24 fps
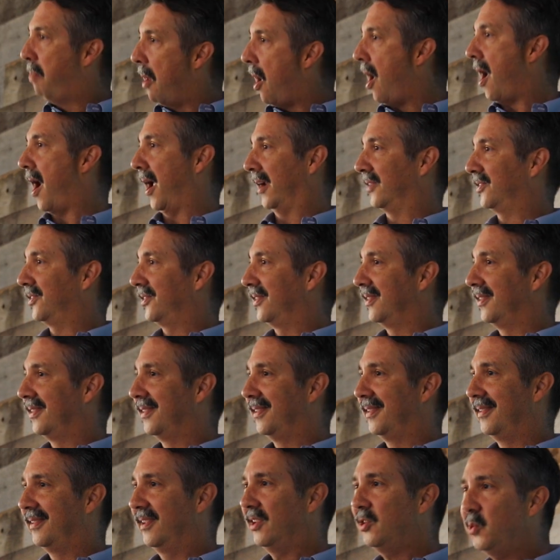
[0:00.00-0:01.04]
Bosch.
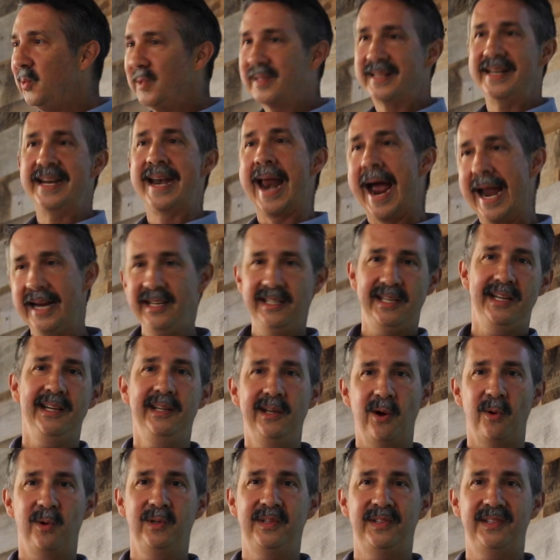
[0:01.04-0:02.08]
This was
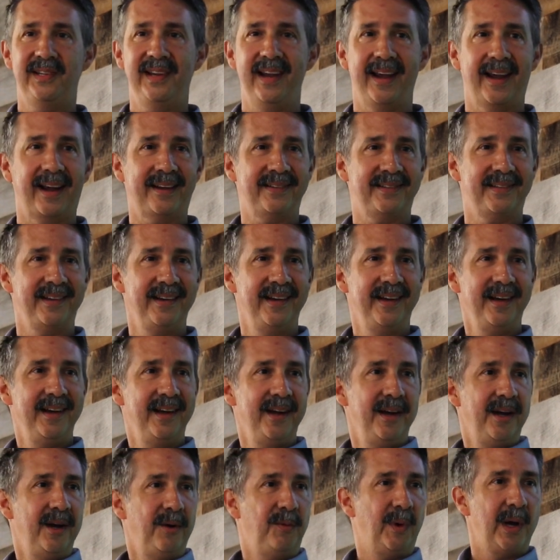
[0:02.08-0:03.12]
1906.
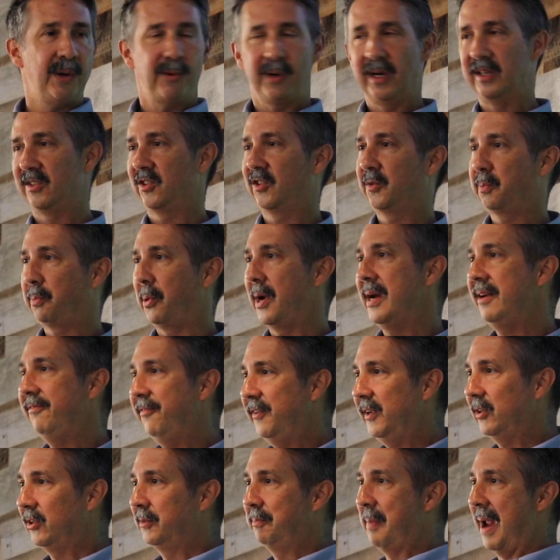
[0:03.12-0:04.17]
We were in
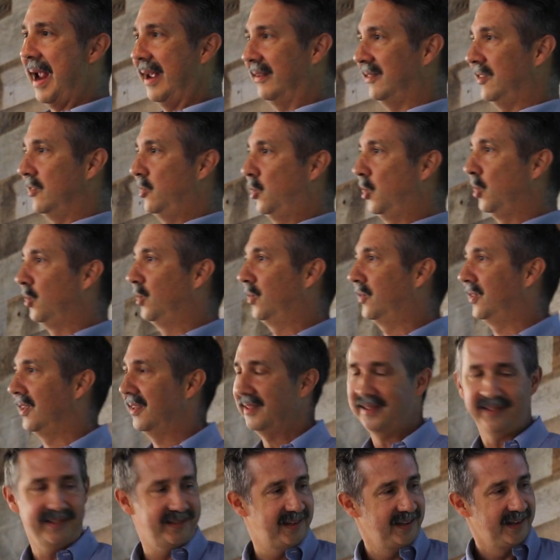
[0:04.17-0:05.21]
Springfield,
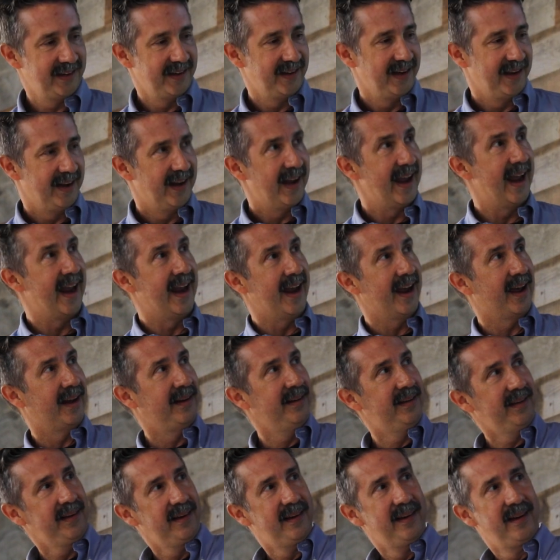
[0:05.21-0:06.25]
Massachusetts,
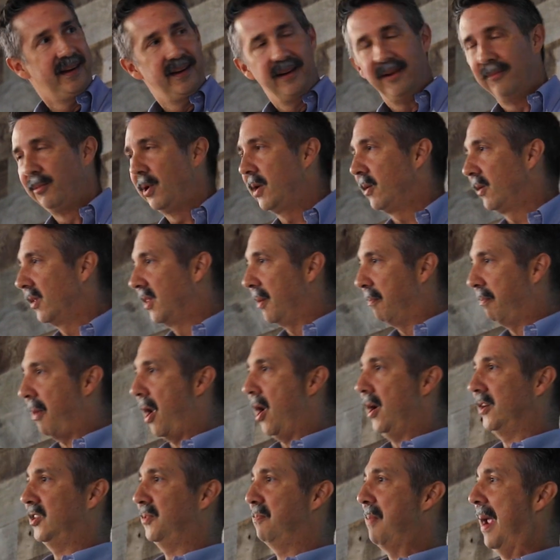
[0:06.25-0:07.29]
and we were the
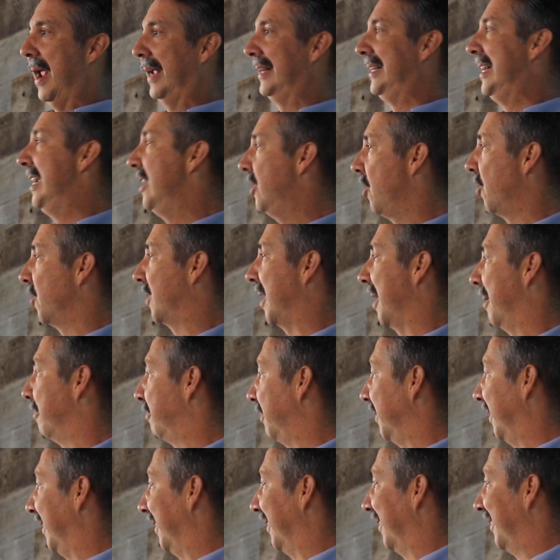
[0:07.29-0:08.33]
Bosch Magneto
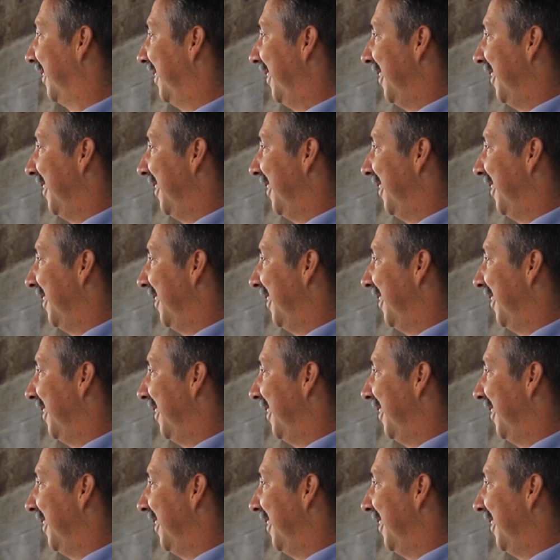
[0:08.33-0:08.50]
Company.